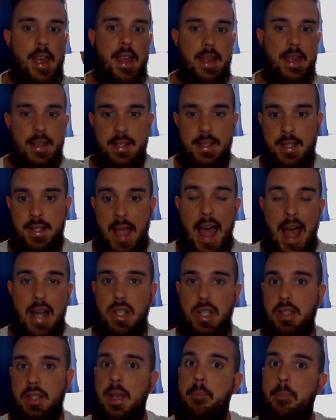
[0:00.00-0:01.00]
is
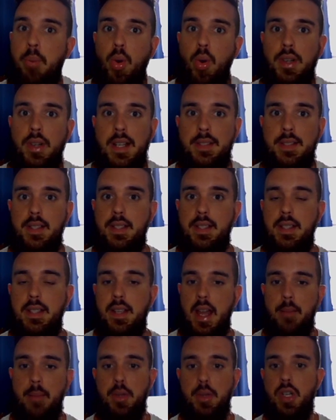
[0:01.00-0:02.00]
actually important as a
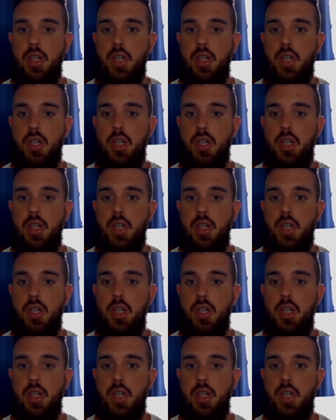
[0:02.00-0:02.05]
CDM.